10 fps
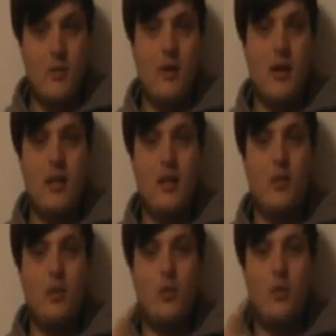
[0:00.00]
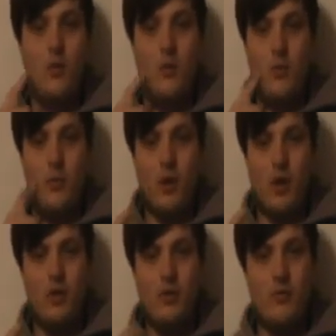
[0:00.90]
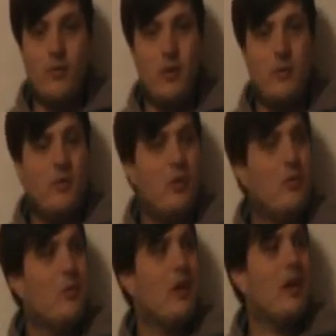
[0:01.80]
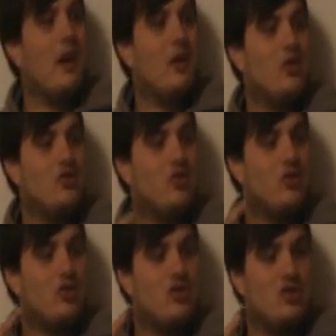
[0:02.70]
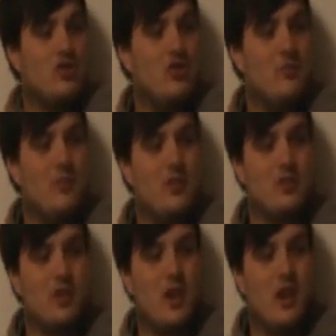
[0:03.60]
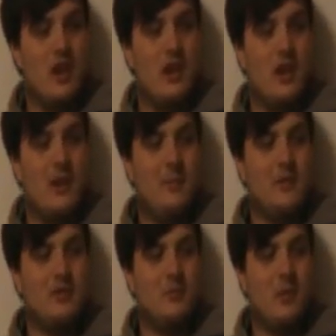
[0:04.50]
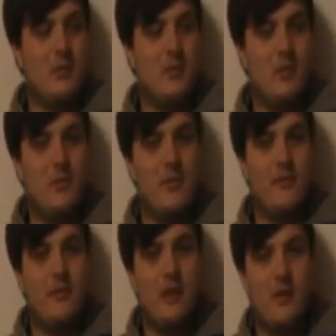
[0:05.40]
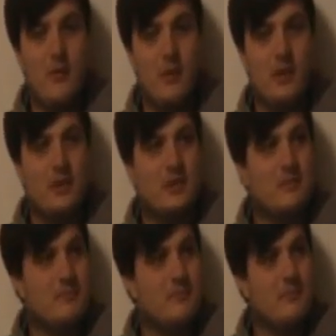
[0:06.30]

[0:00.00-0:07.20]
Well, one of them, who I recognize for sure because he happens to be one of my favorites,